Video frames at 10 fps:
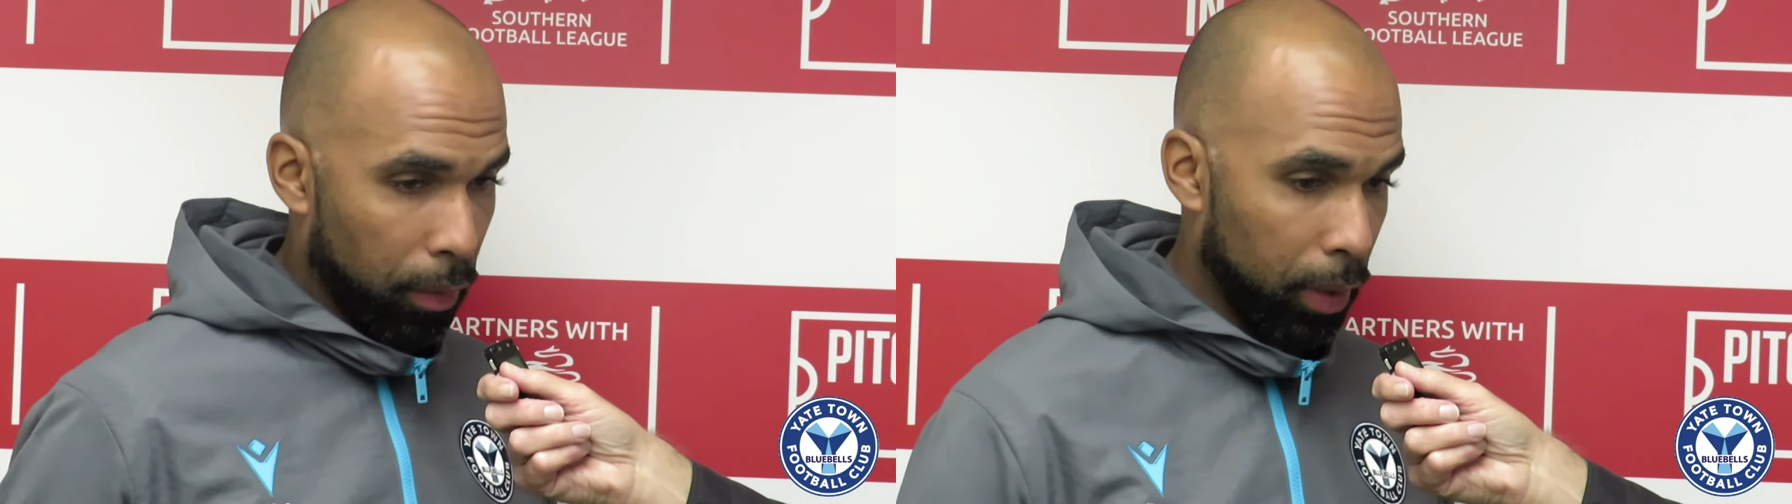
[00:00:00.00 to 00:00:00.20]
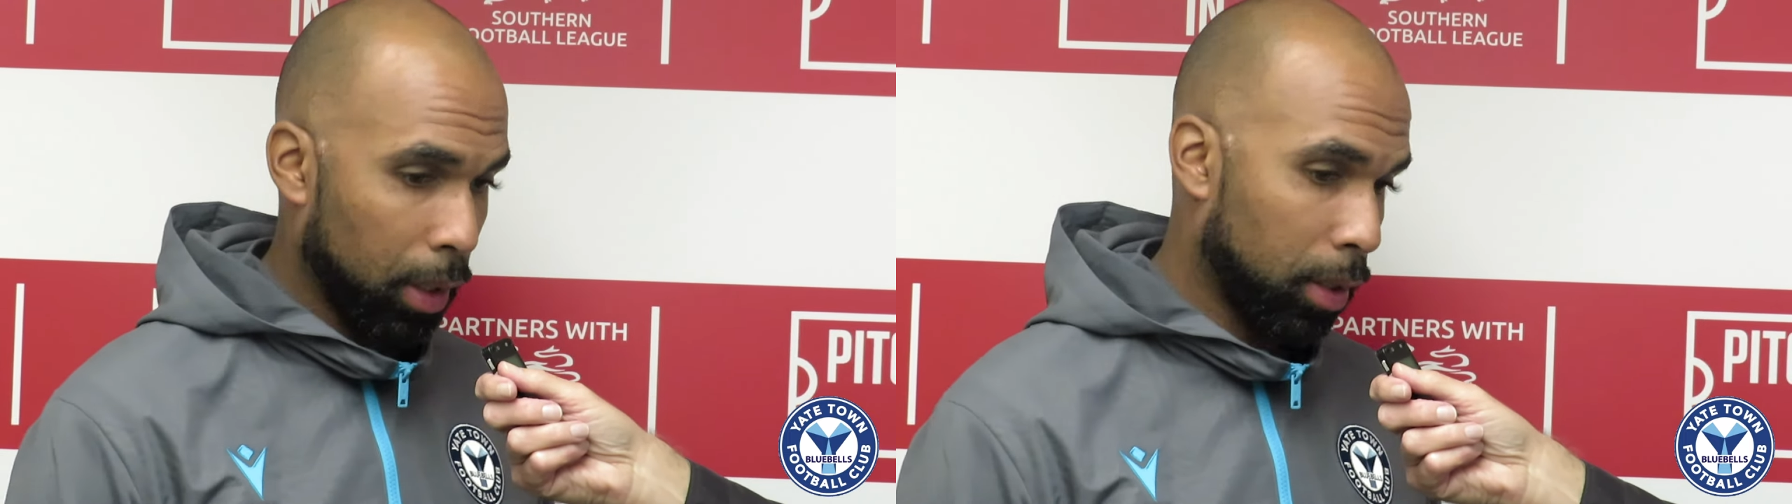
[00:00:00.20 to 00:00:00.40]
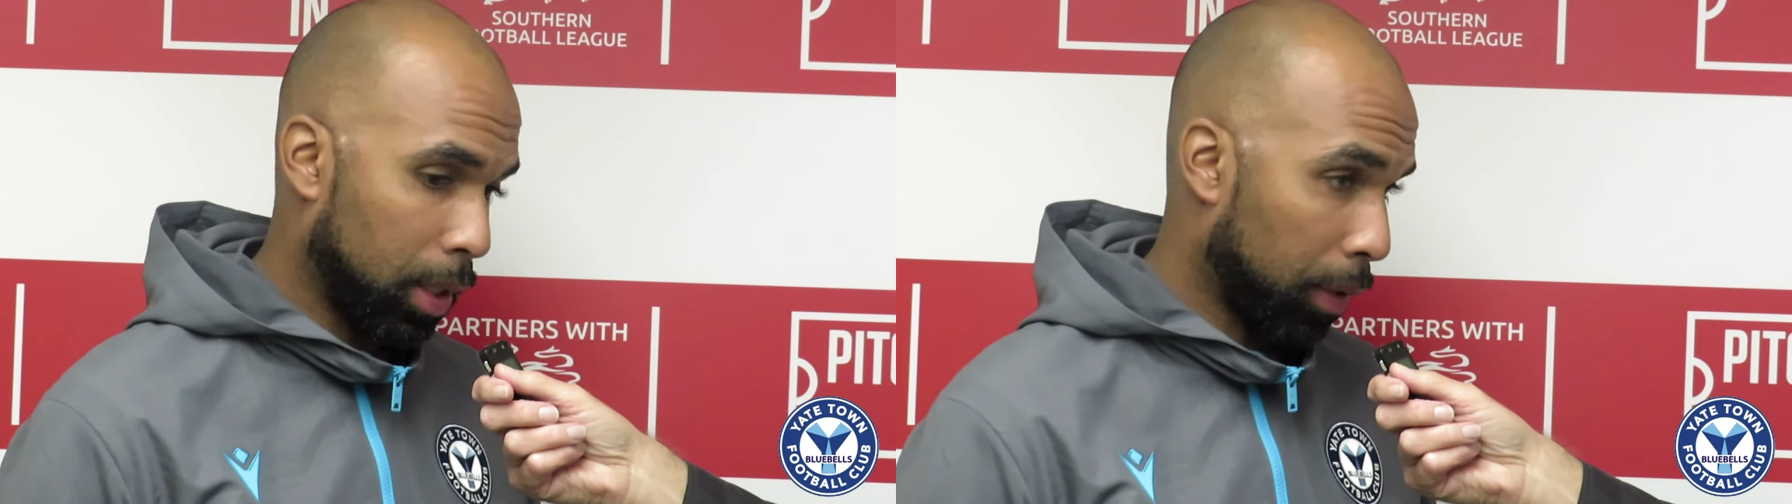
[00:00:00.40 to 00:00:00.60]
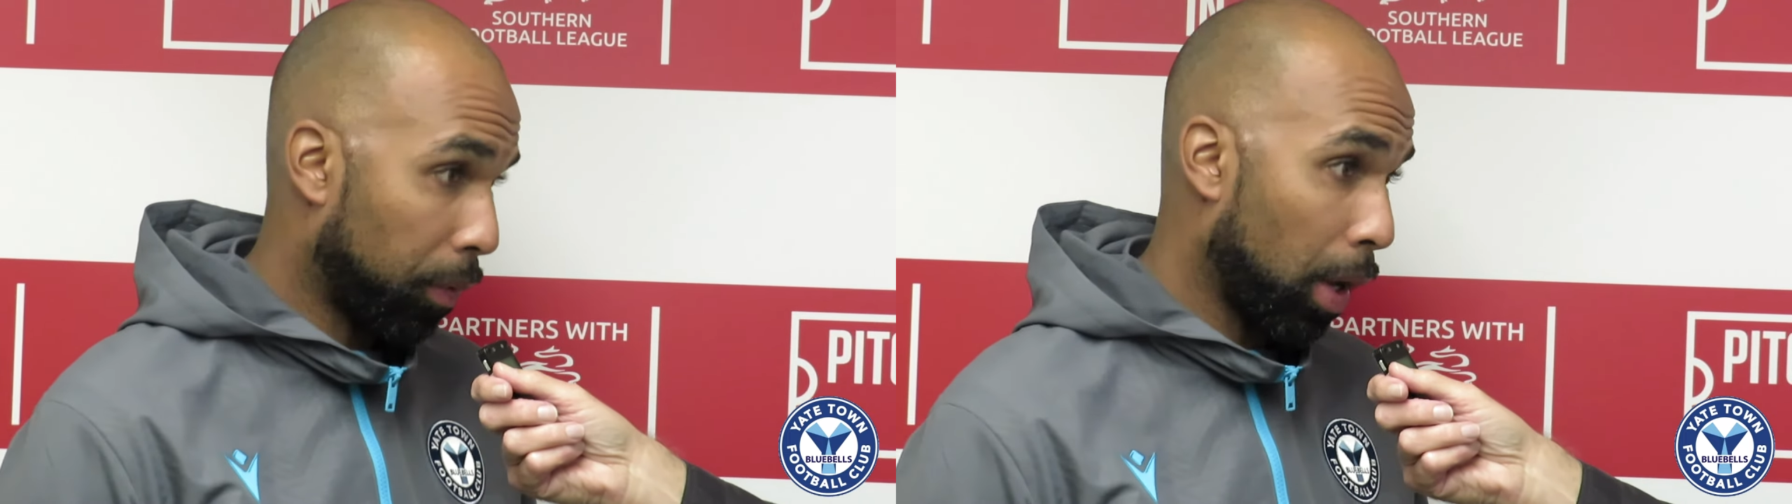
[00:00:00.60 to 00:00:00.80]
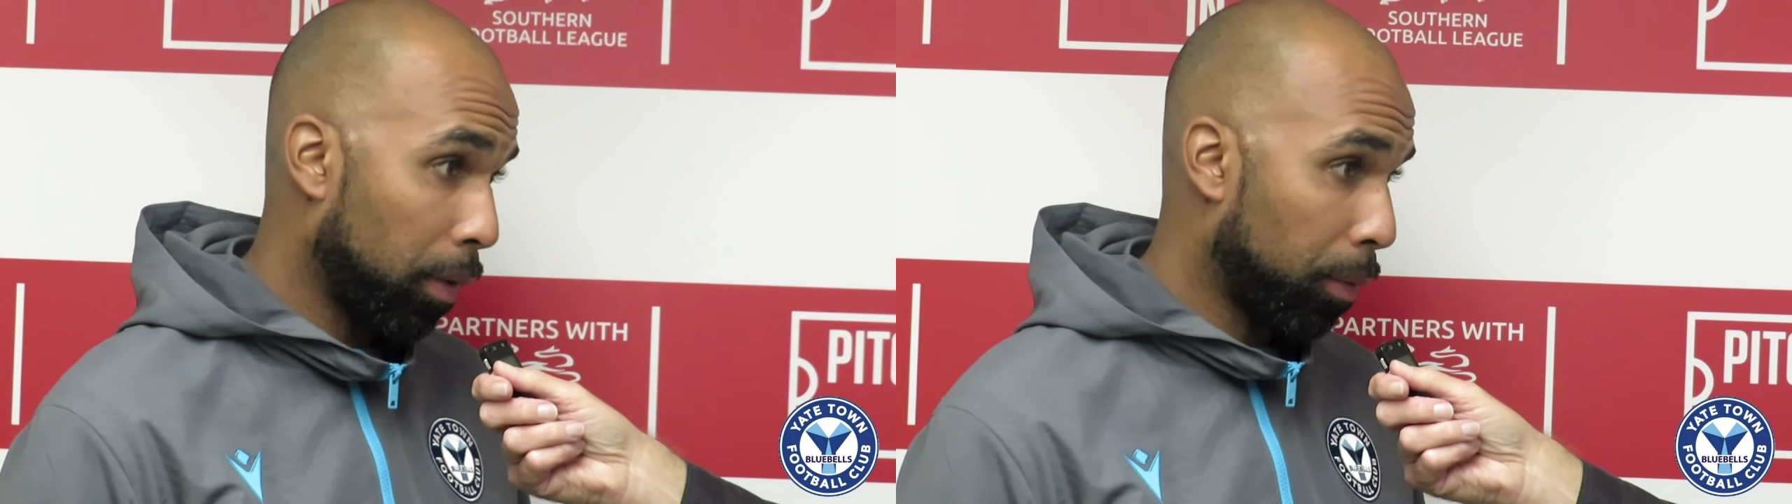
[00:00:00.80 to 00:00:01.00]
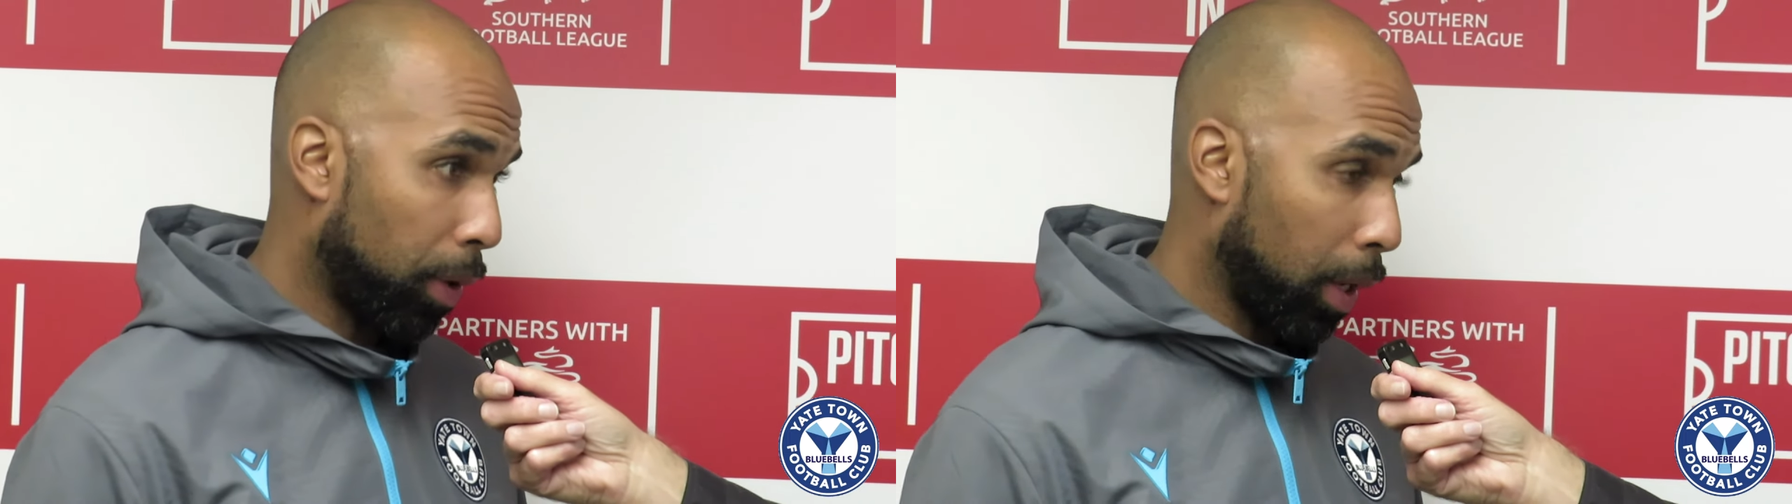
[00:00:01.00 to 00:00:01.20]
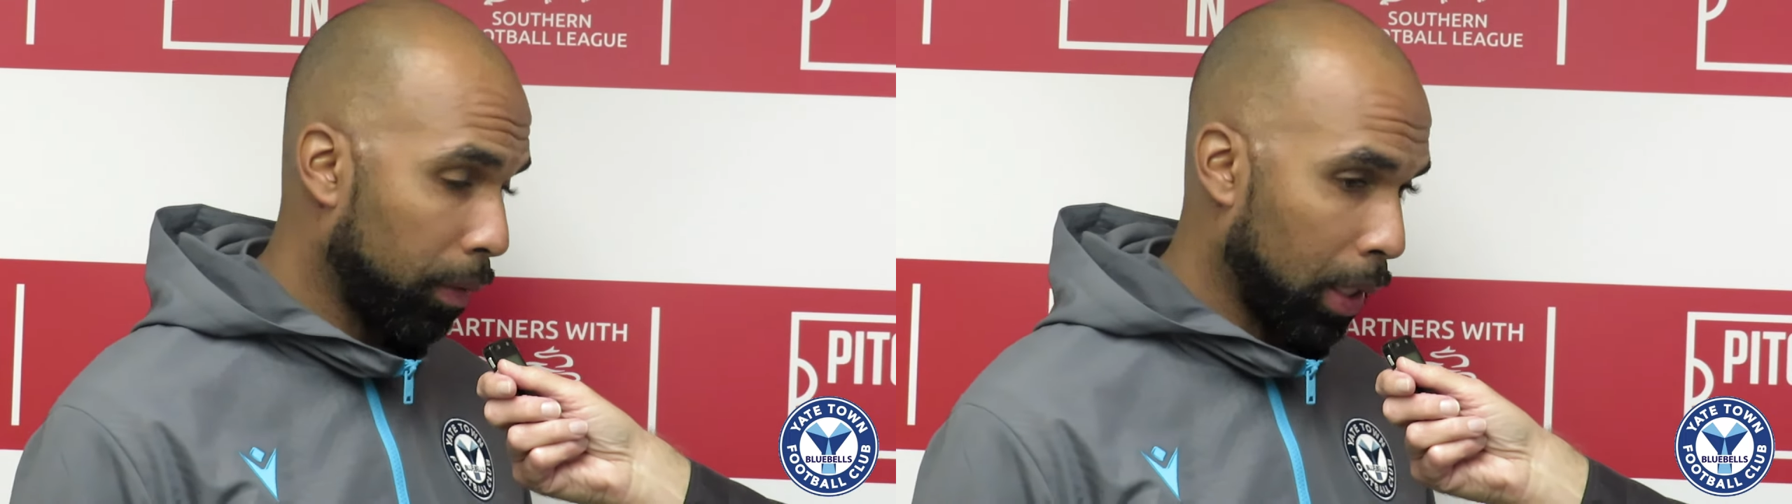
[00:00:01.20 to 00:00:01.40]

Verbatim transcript: I think that's that's five and five